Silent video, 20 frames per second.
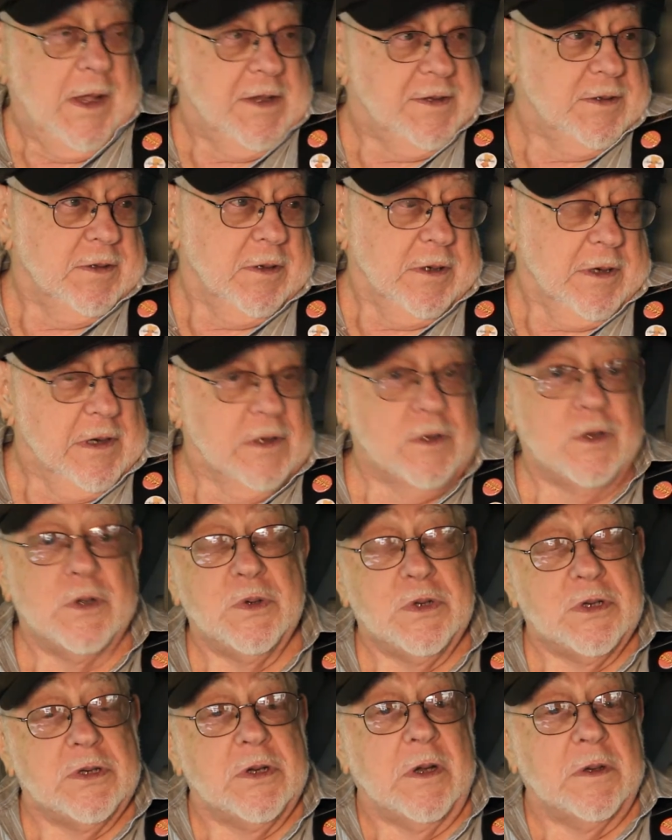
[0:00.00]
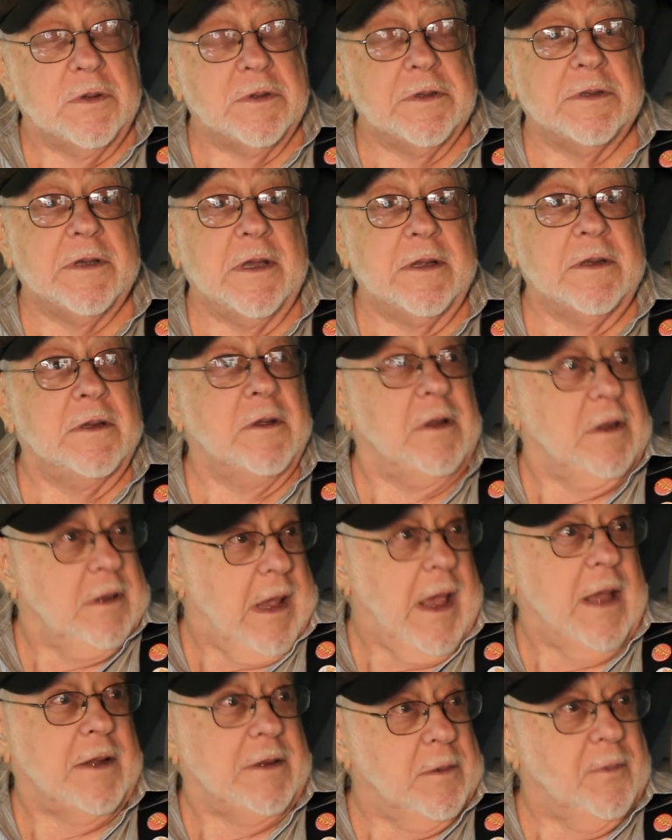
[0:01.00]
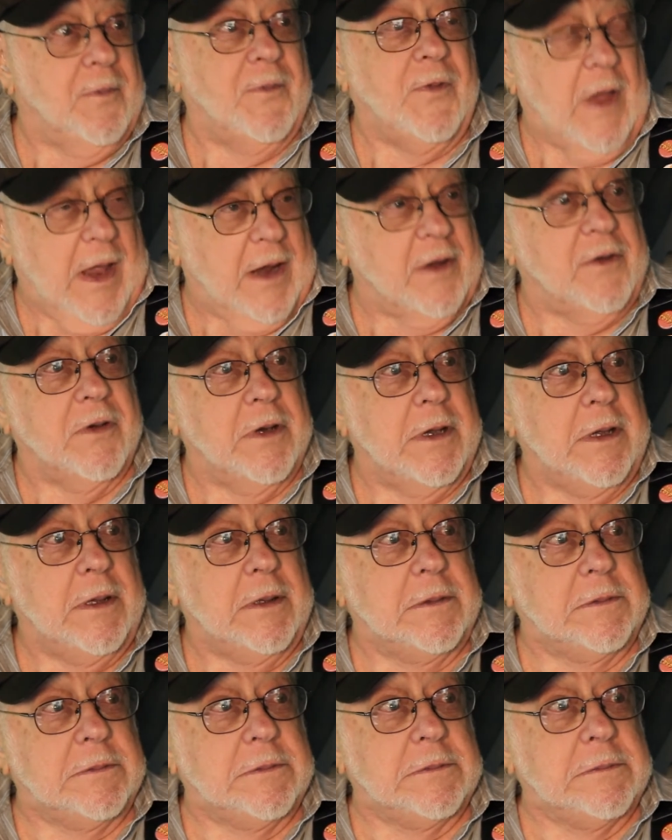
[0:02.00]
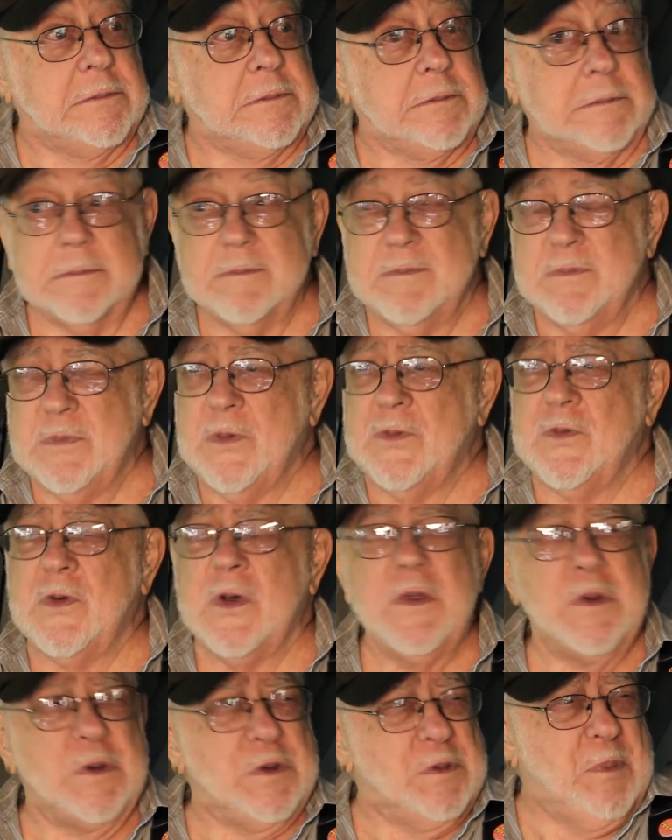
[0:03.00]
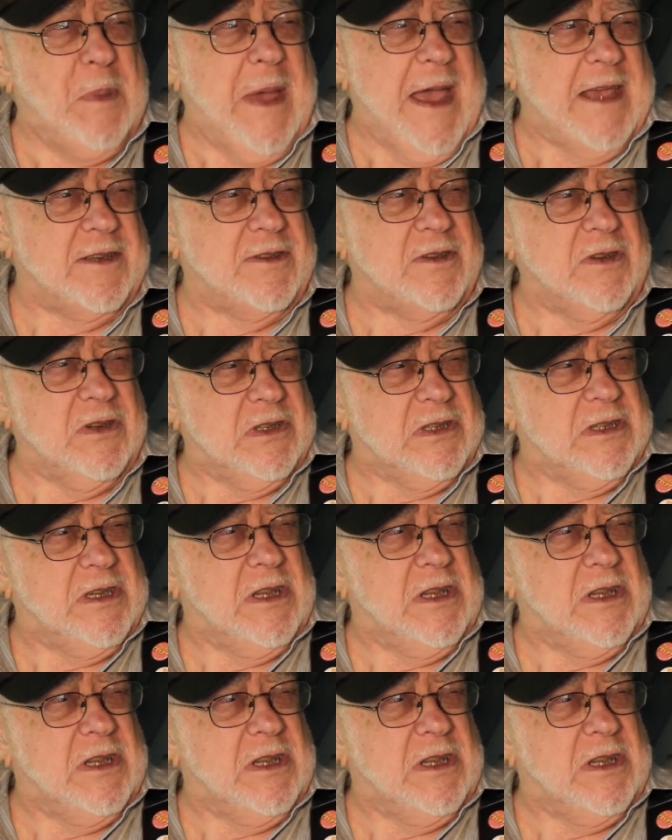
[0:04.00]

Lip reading: I saw her in 2 shows at the factory before those bastards